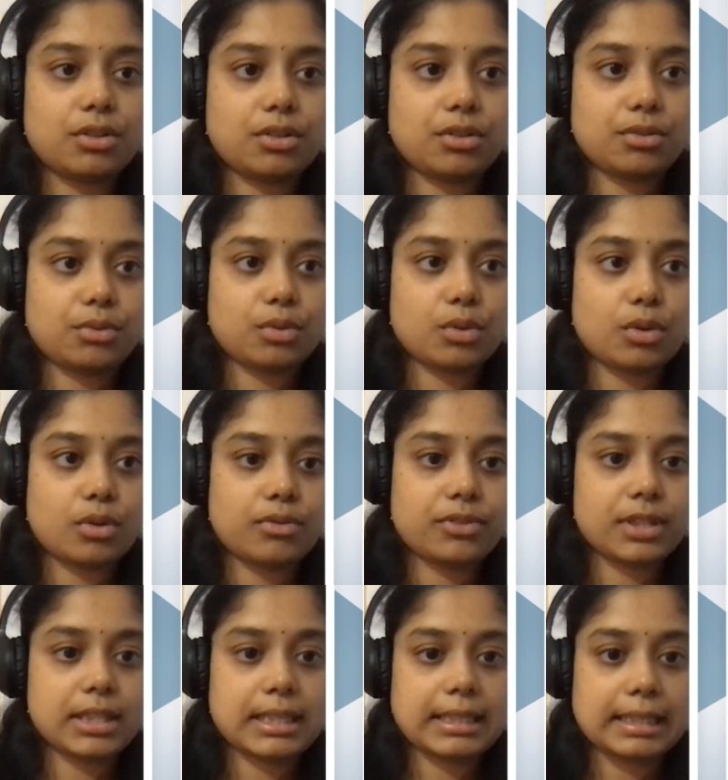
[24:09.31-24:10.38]
To
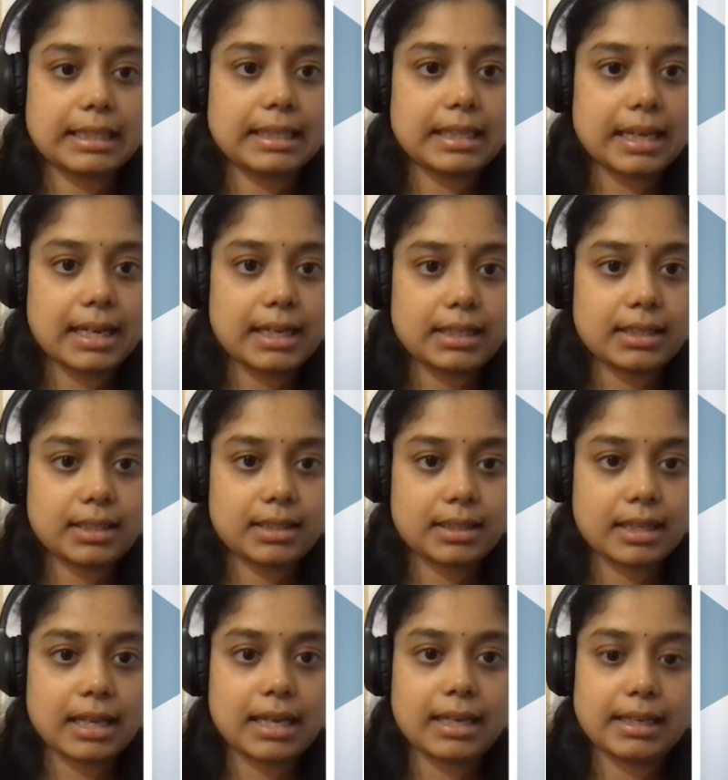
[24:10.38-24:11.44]
offset that,
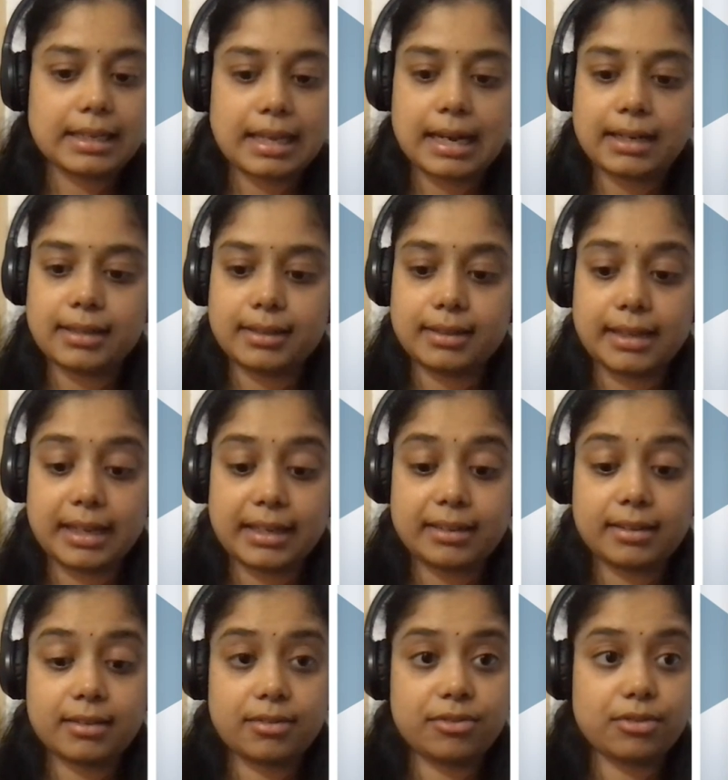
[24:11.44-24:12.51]
I'll add a
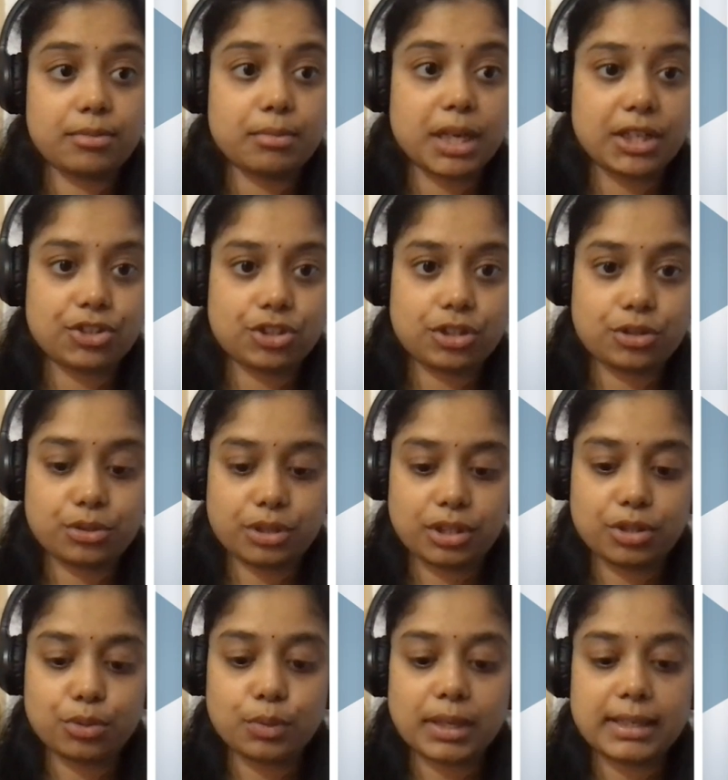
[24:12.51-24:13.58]
negative margin to
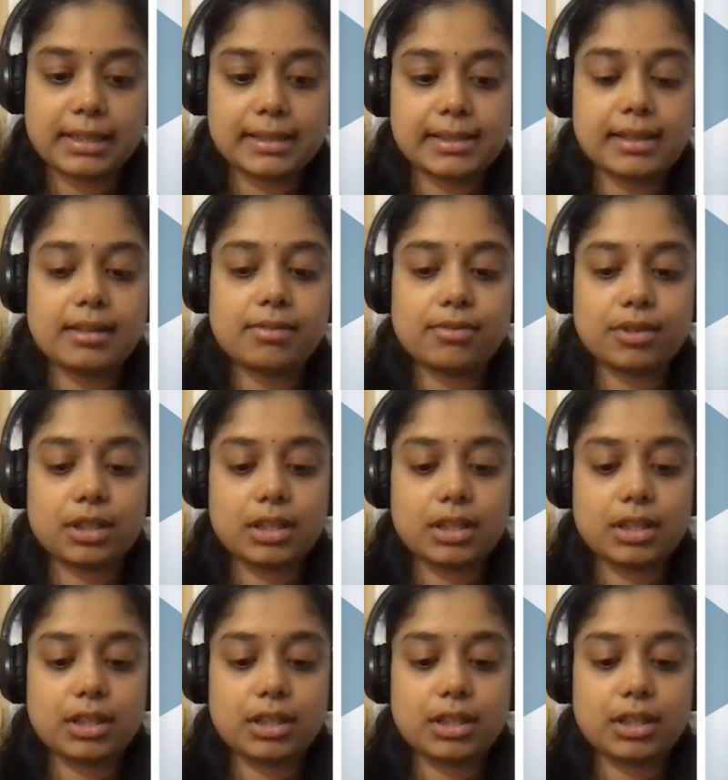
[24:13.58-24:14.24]
the UL itself.